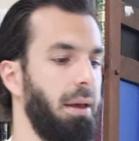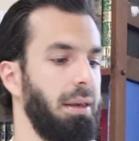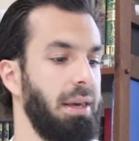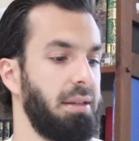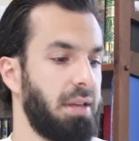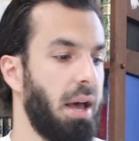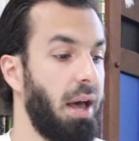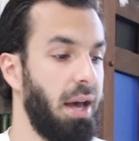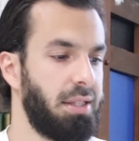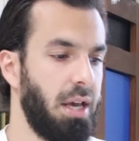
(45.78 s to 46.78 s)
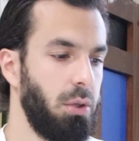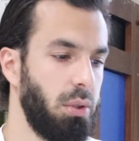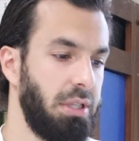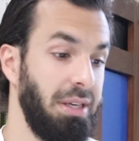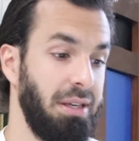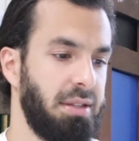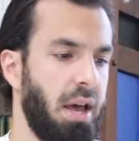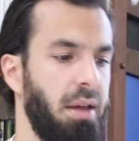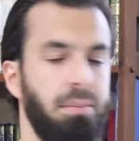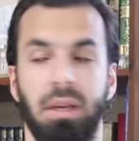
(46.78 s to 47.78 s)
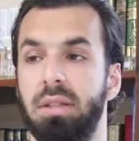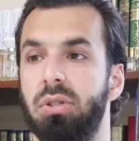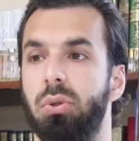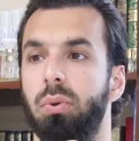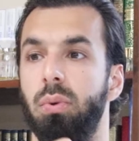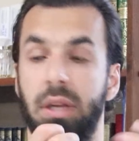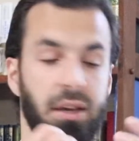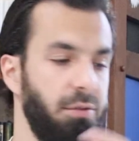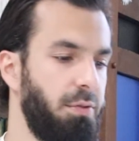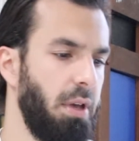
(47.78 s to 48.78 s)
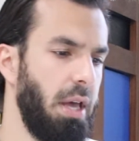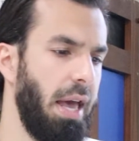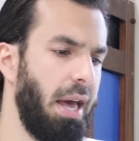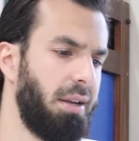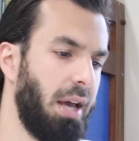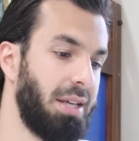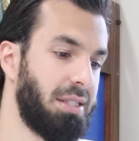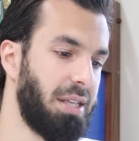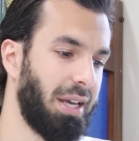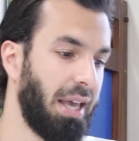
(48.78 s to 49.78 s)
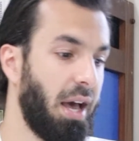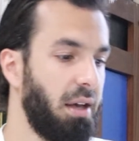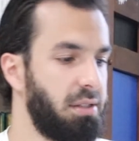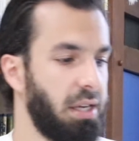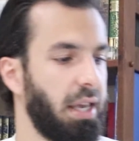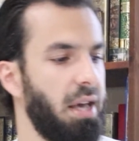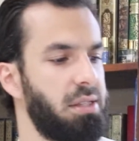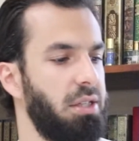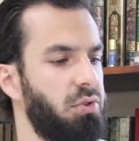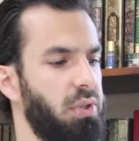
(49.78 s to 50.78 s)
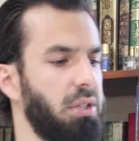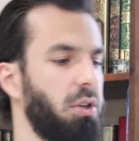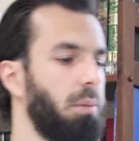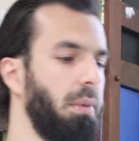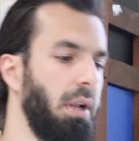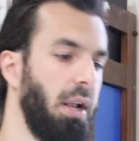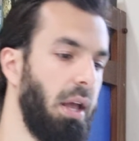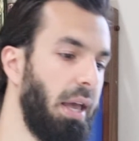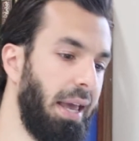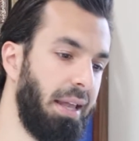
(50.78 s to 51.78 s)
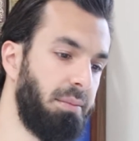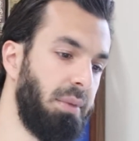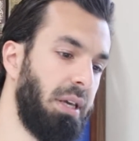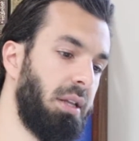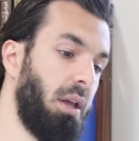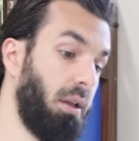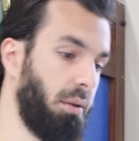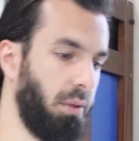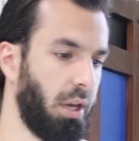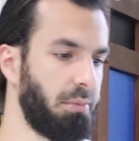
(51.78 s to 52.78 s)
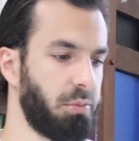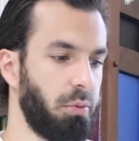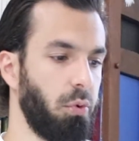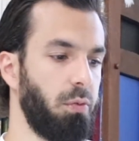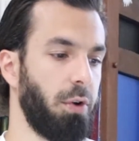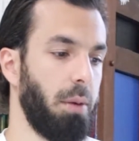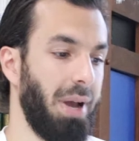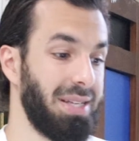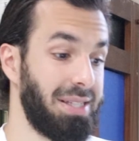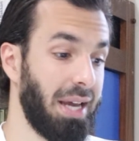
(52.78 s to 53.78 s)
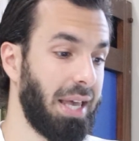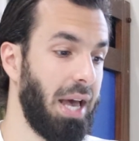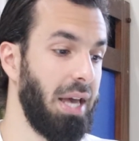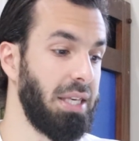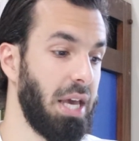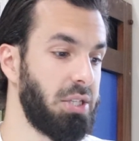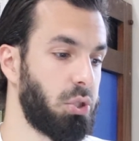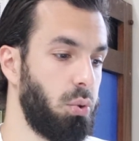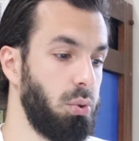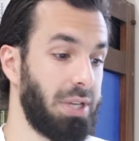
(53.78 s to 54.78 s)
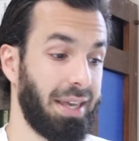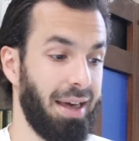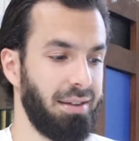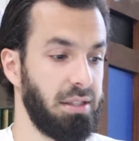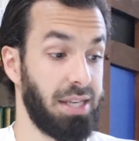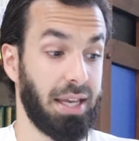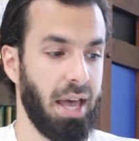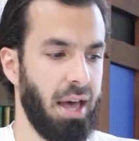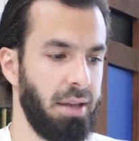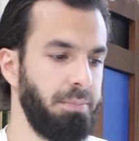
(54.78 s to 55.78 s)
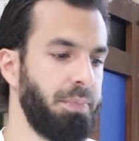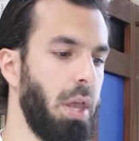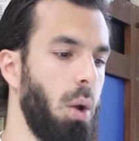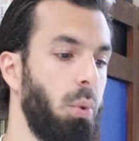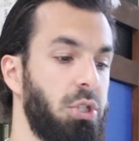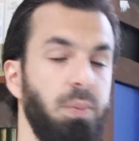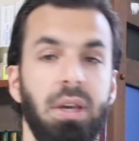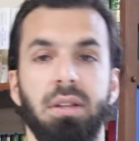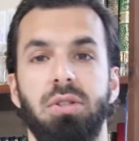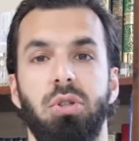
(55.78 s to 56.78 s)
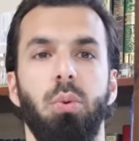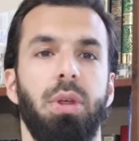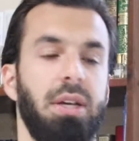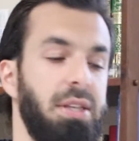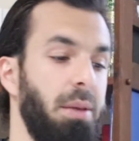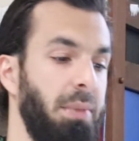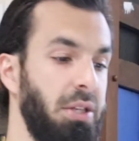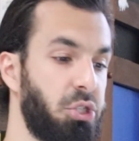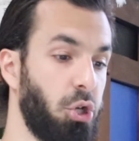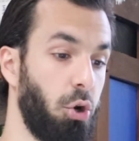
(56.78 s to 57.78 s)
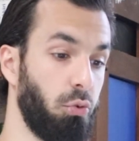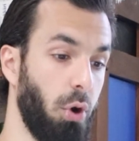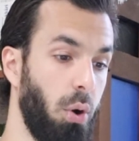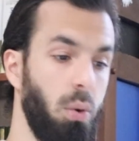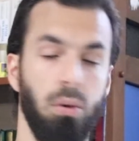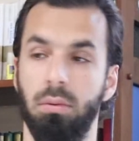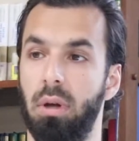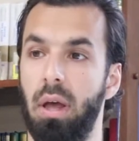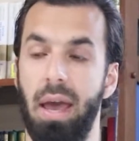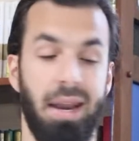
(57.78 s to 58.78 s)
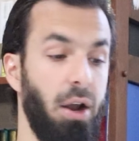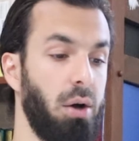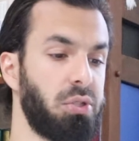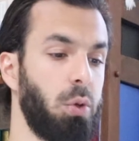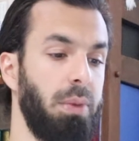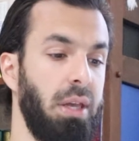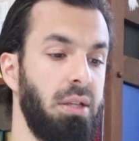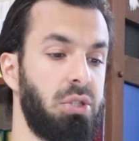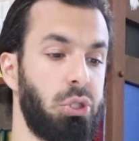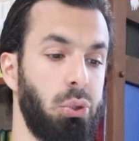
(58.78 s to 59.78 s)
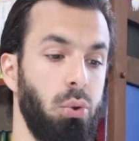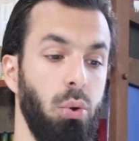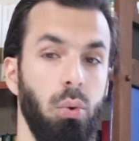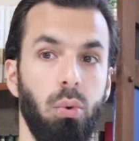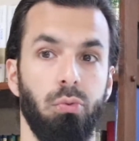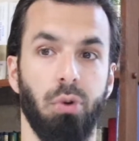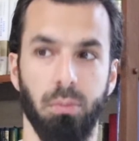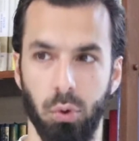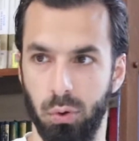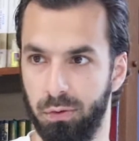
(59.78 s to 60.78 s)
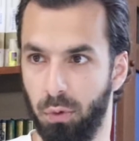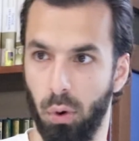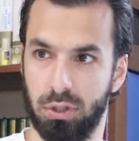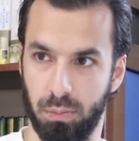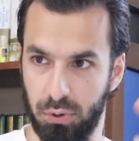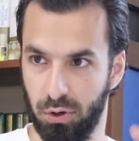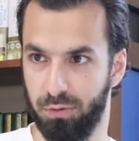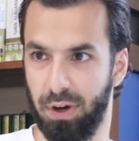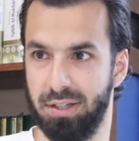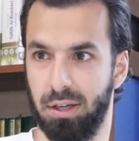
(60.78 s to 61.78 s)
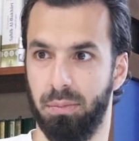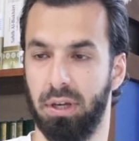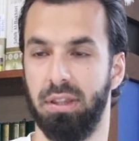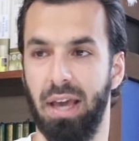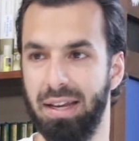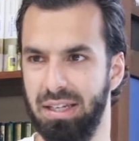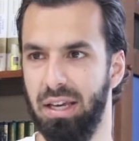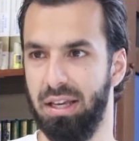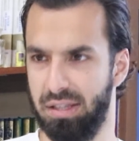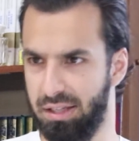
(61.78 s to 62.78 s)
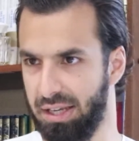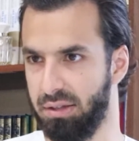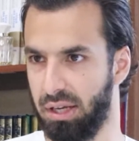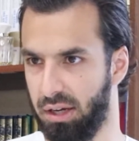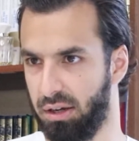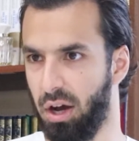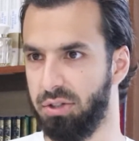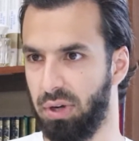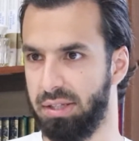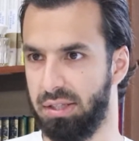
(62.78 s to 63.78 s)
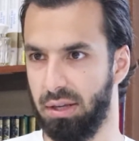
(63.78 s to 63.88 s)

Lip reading: Ita ata yu'ti ita'an means to give, and az-zakah. Zakah is an interesting term. It comes from the root verb zaka yezku zaka'an, which means two things. It means to grow, and it also means to remove or to purify something. And the idea is, it sounds like a contrast.